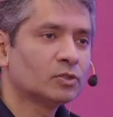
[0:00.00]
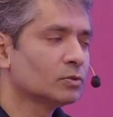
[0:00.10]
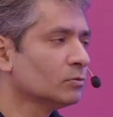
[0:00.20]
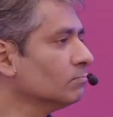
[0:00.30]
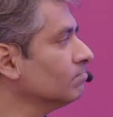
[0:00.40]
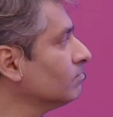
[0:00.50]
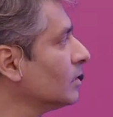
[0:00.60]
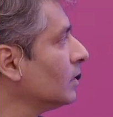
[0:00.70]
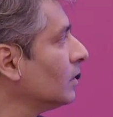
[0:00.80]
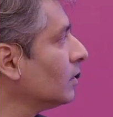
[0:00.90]
to
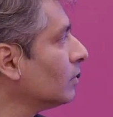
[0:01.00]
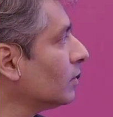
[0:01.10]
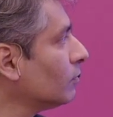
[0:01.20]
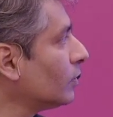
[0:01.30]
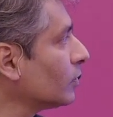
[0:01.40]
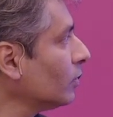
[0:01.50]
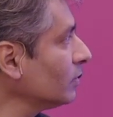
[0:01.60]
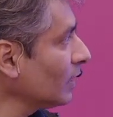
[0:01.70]
work on.